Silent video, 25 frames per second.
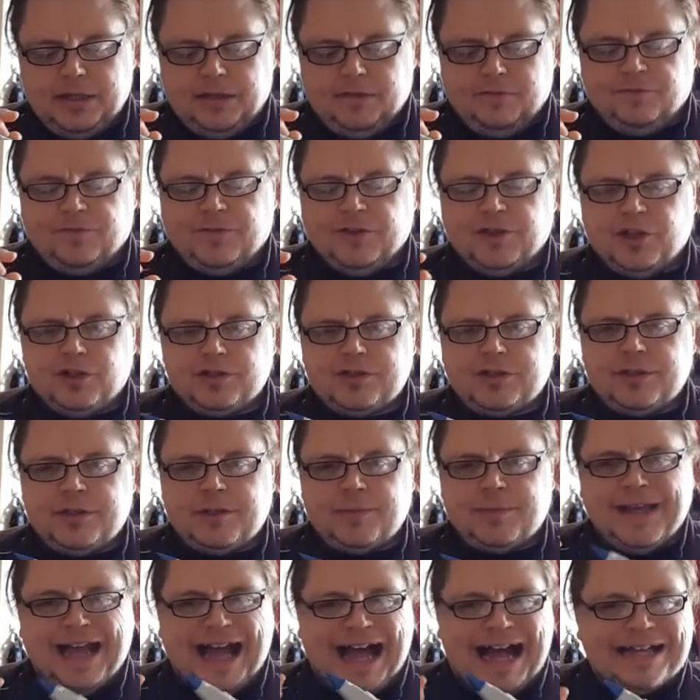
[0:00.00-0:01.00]
They don't seem to
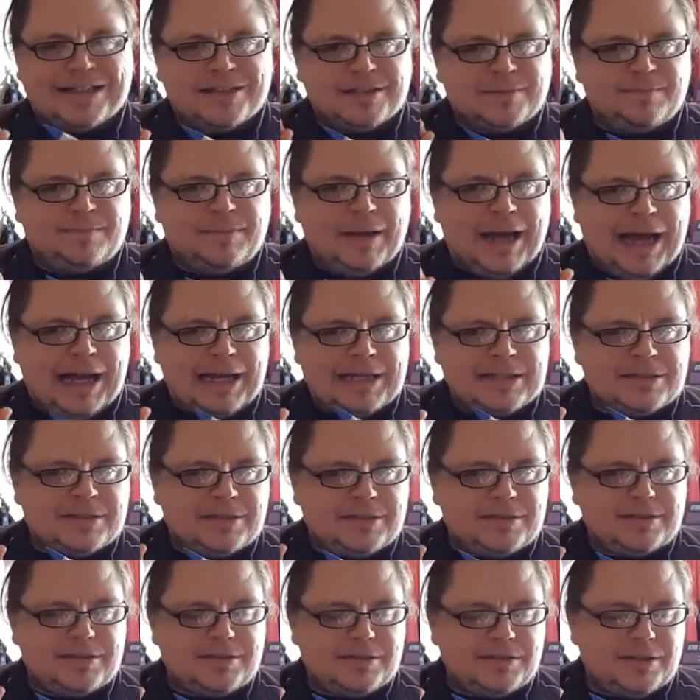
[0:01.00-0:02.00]
be as
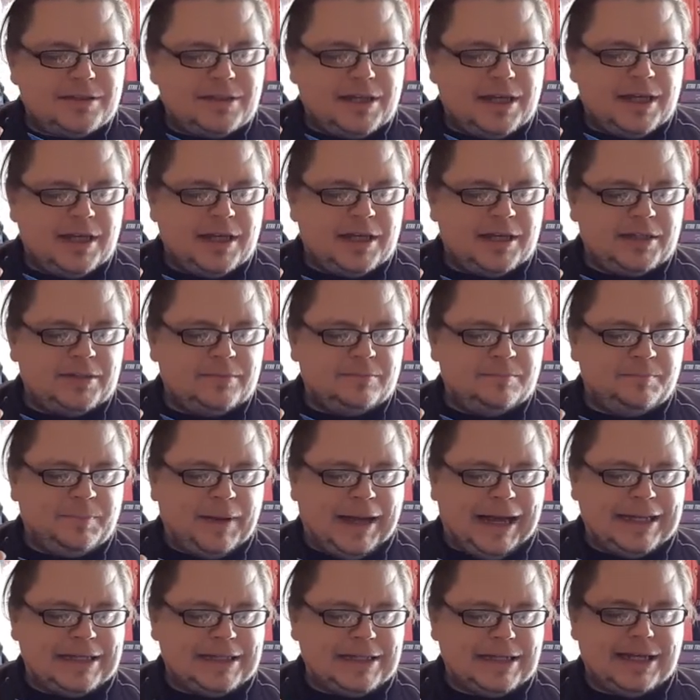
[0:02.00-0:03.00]

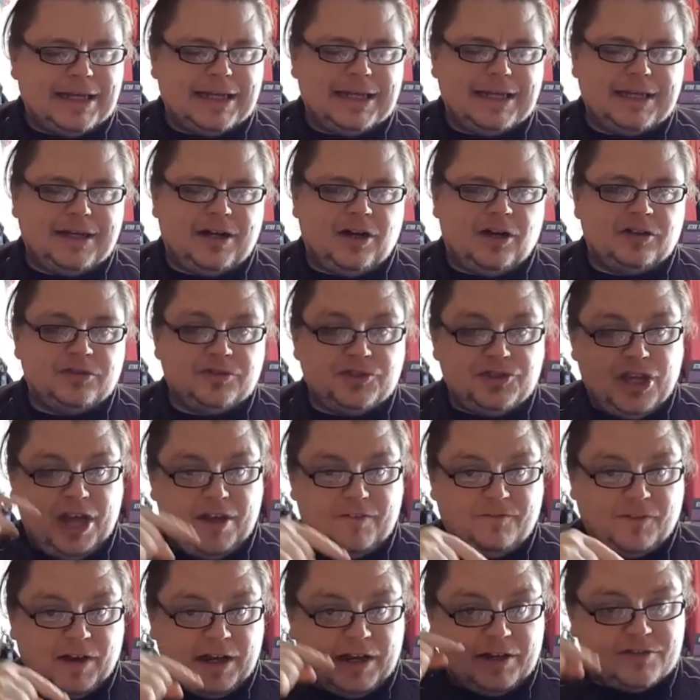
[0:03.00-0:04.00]
bad on
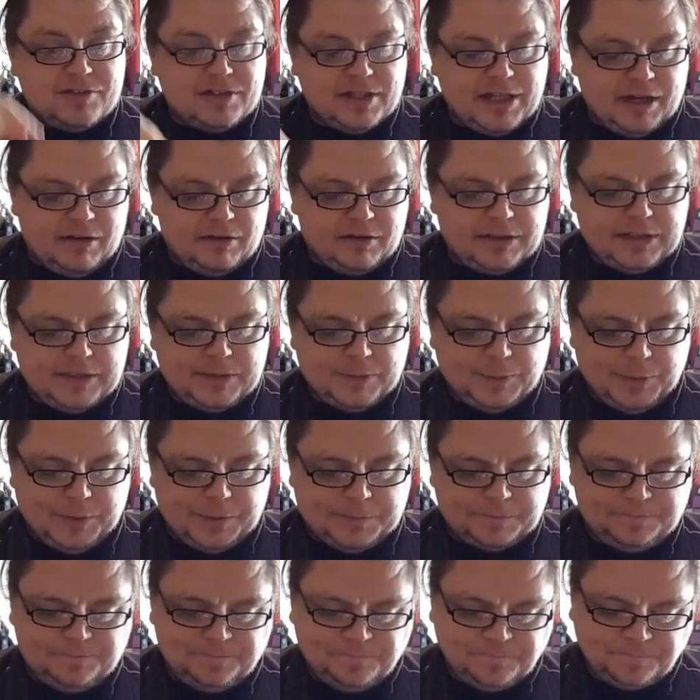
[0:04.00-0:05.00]
Jetfire as they are on this
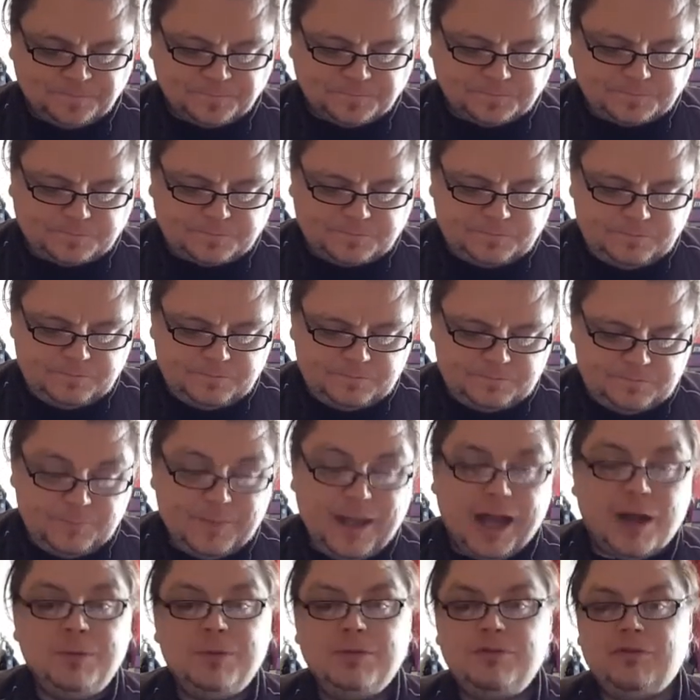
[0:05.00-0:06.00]
one.
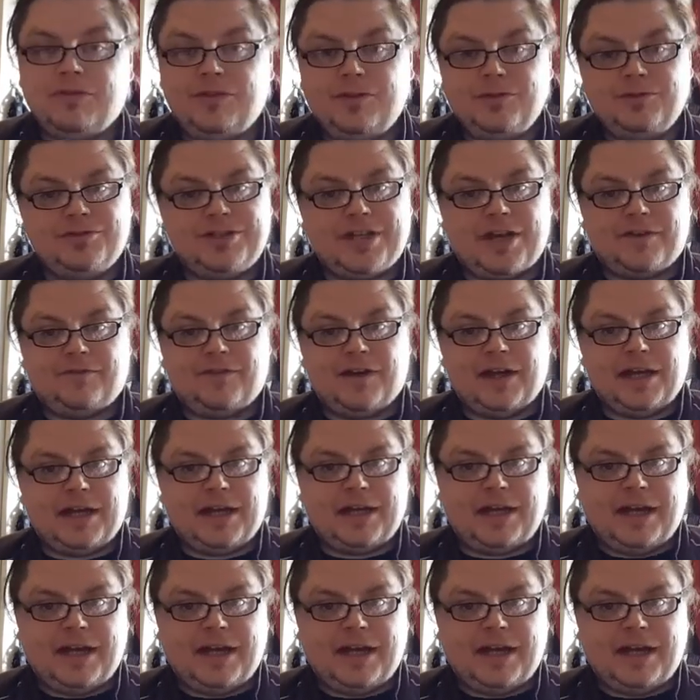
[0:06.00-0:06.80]
I will review Jetfire.